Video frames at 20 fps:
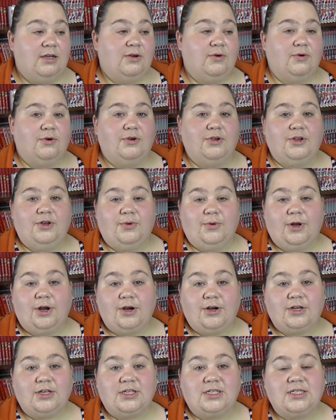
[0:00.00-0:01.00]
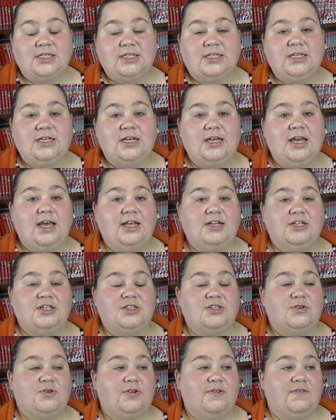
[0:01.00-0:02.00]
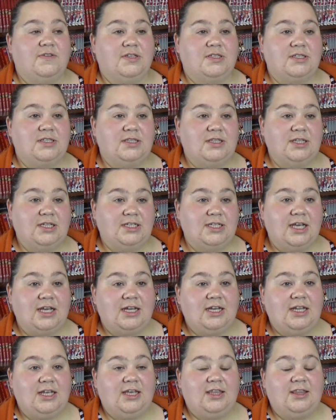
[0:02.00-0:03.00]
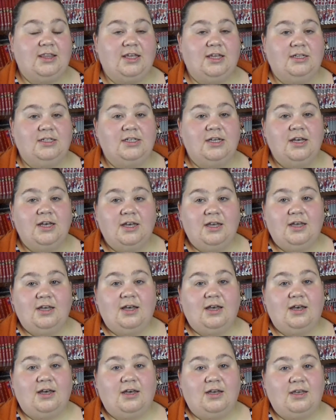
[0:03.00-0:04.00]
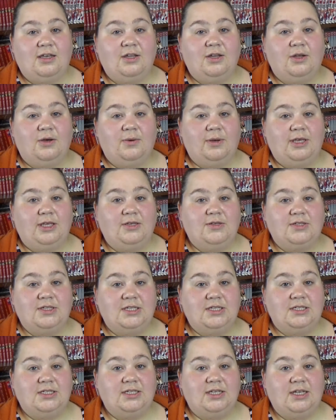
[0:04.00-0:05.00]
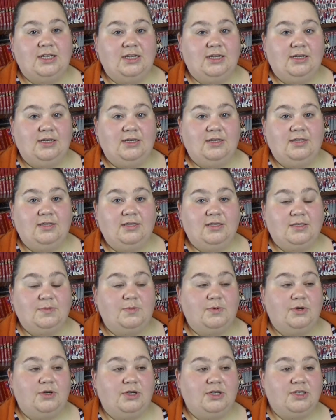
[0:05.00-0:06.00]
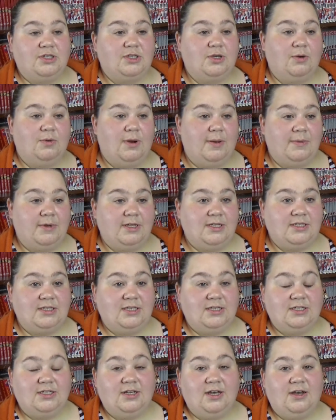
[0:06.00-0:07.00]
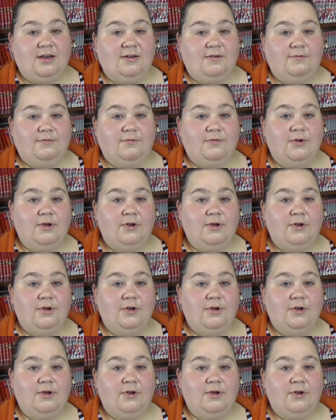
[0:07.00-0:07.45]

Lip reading: or, you know, an artist, and just sort of the technique that Inoue uses in this book is so reminiscent of